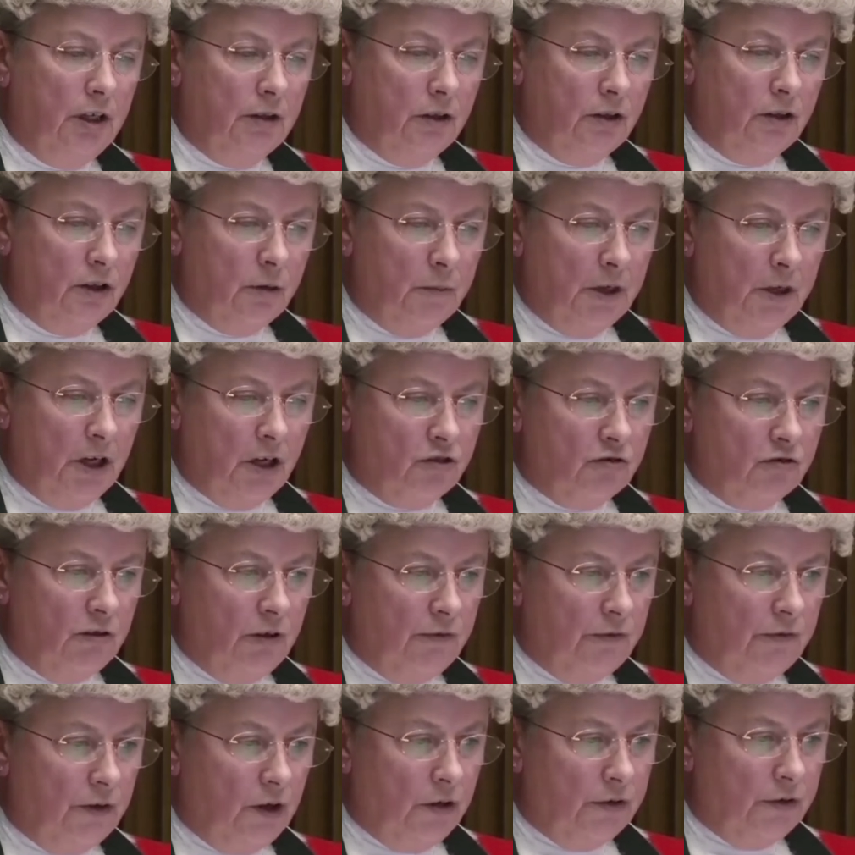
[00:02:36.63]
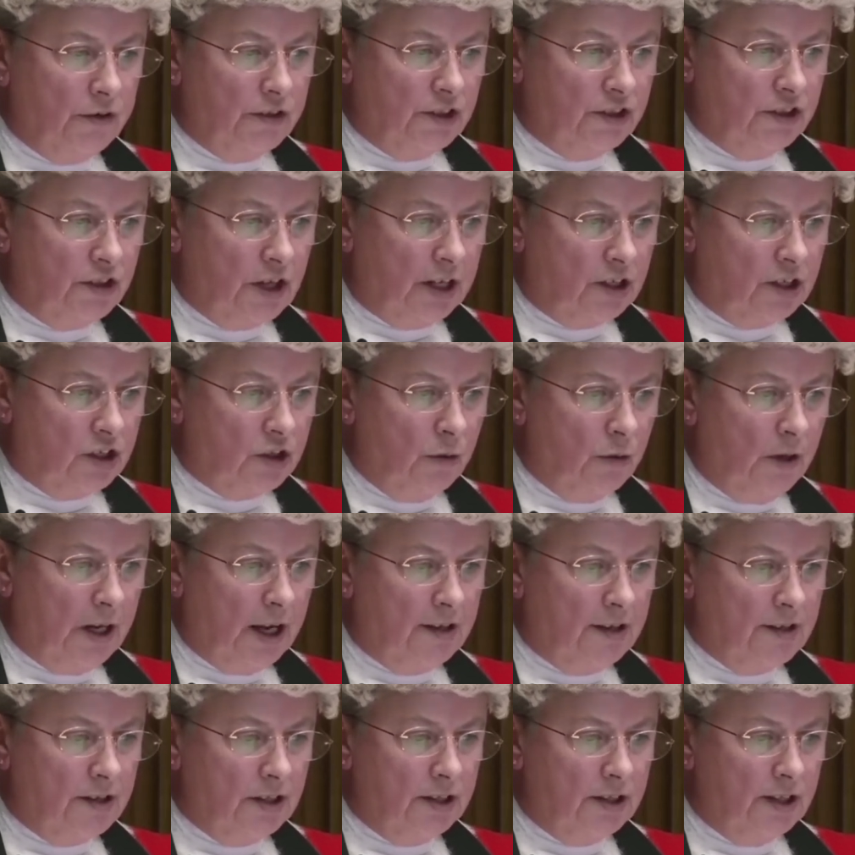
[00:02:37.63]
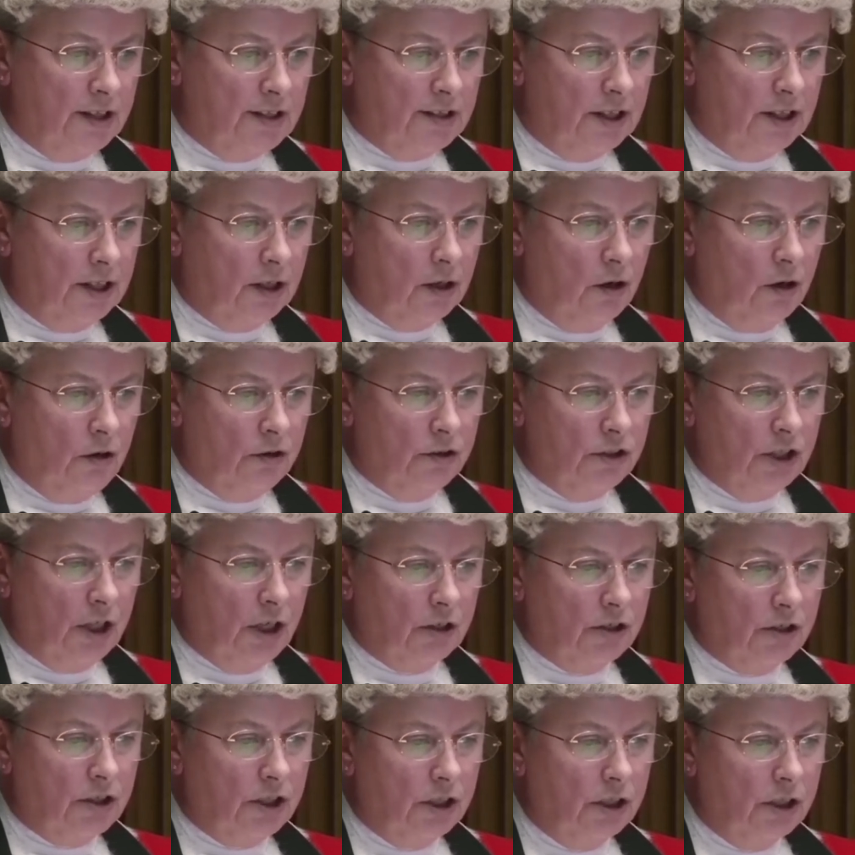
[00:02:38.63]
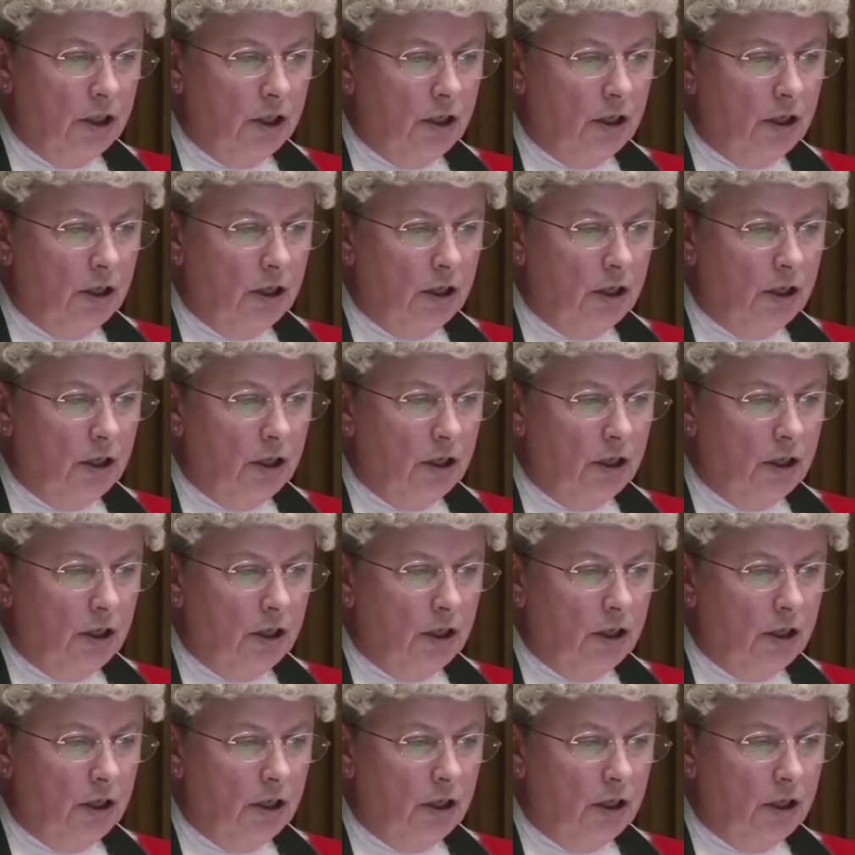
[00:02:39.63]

that the murder involves sexual and sadistic conduct,